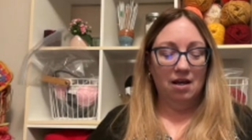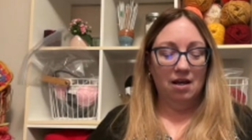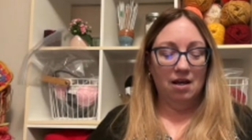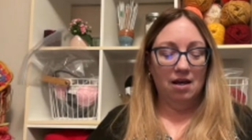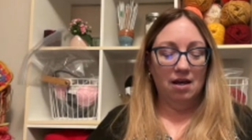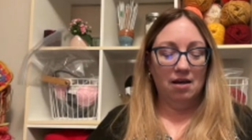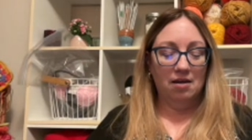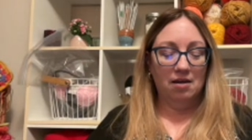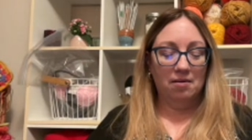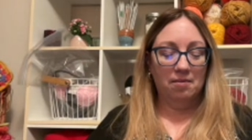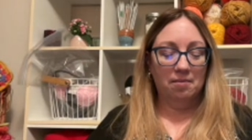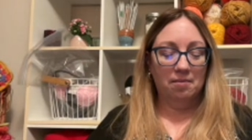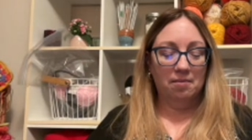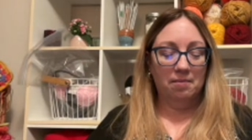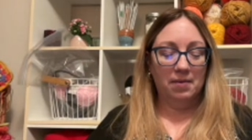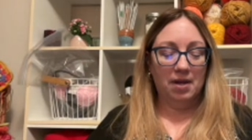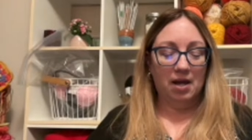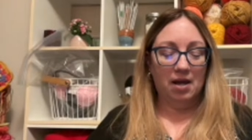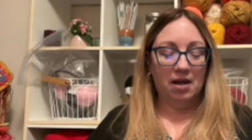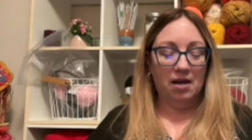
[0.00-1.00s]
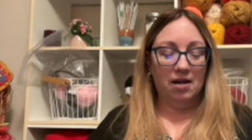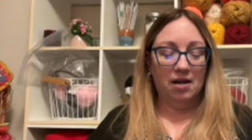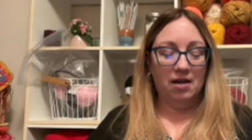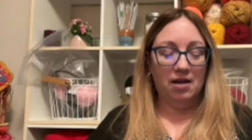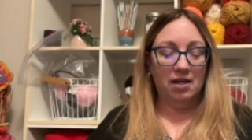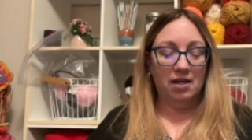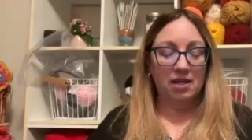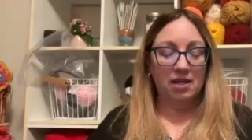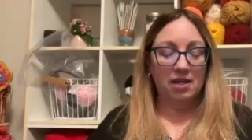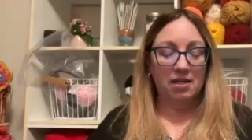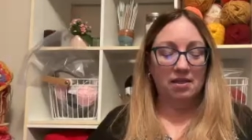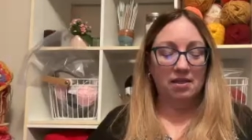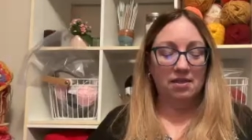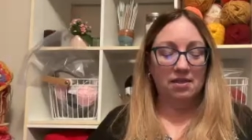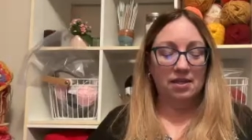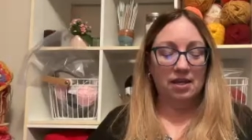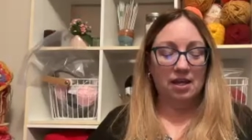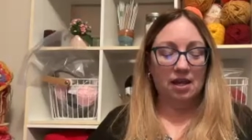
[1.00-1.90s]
I think